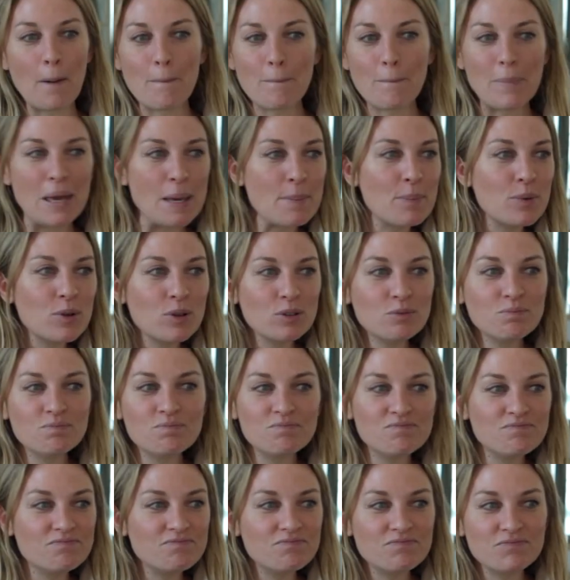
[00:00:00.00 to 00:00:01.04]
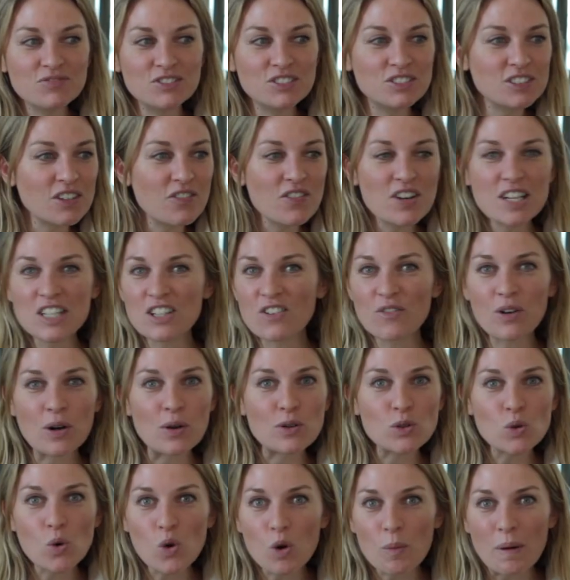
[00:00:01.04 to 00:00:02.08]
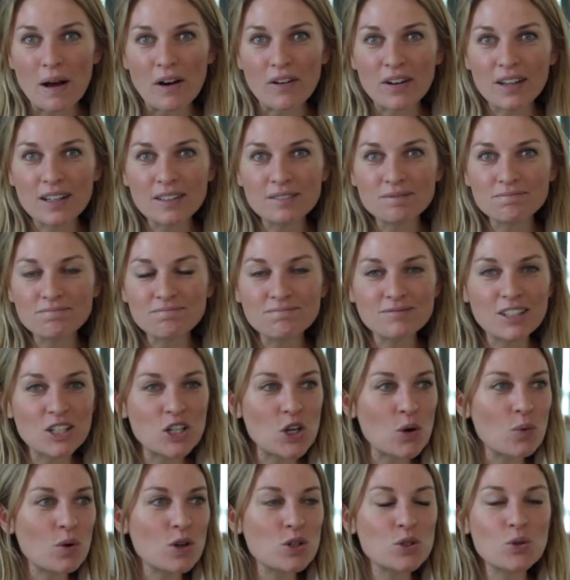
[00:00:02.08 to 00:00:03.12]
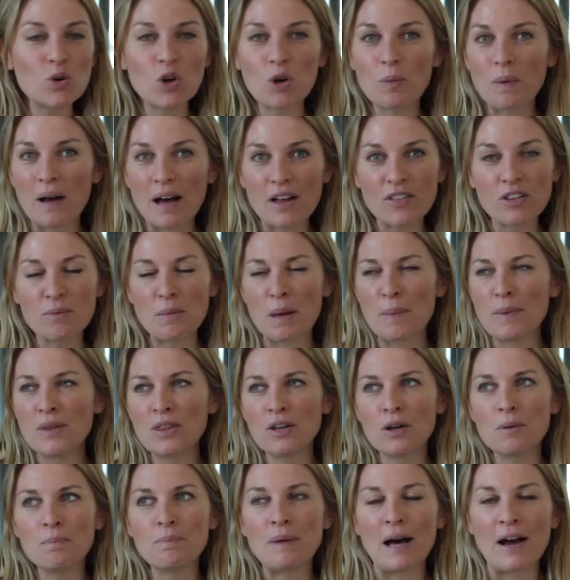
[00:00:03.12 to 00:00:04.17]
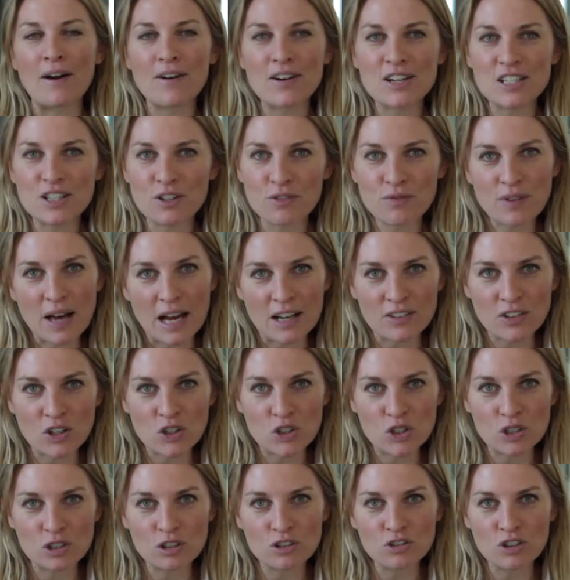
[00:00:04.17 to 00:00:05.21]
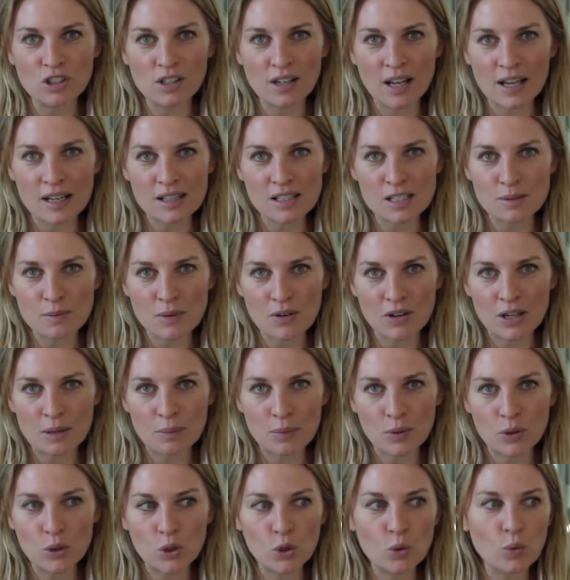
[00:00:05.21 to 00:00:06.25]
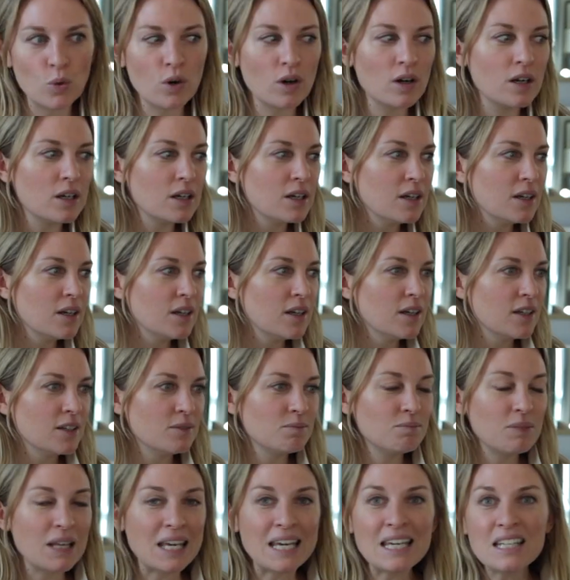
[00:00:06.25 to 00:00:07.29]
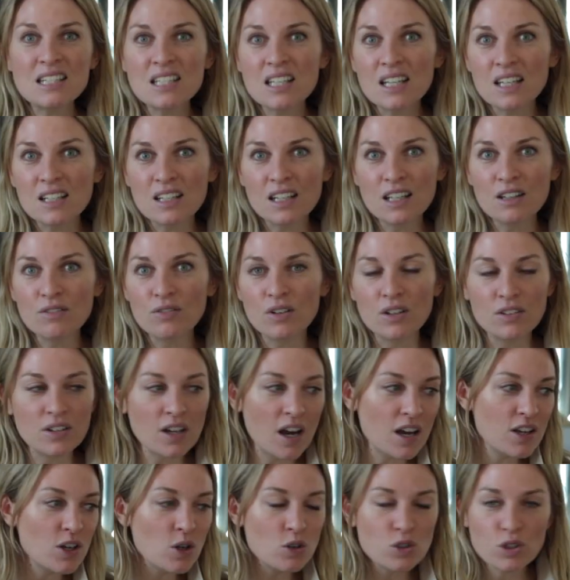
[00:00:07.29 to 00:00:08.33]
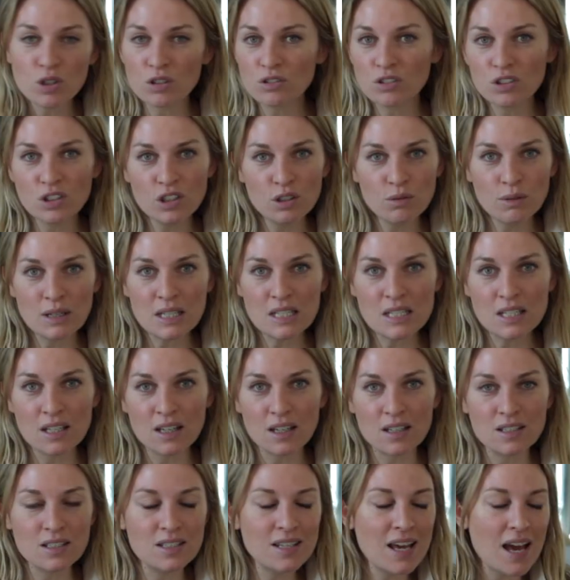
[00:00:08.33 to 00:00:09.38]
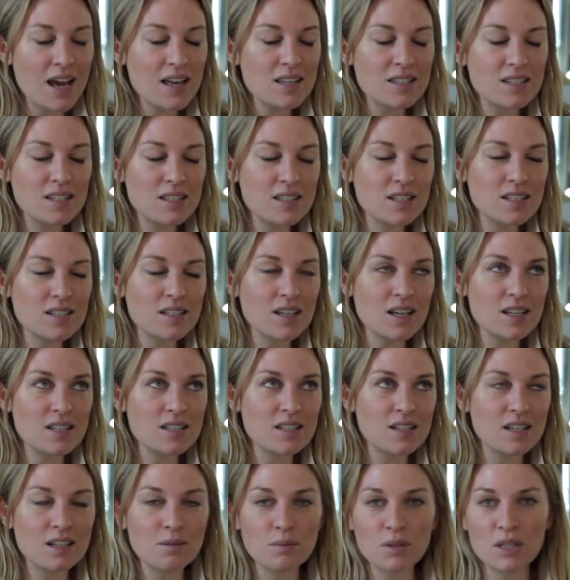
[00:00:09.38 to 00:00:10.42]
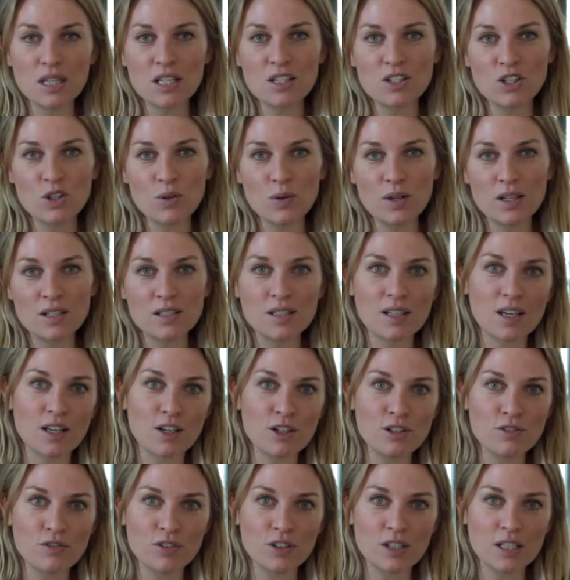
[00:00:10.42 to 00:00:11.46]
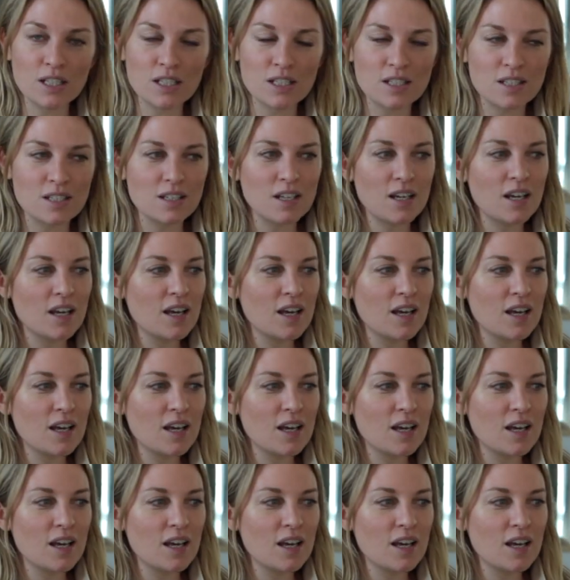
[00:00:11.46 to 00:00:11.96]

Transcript: people, for some reason, we don't talk about it. They don't want to talk about it. Maybe they're embarrassed the fact their children like smearing poo or eat it even. I know children who eat it. Yes, it's disgusting, but they do it. Get over it.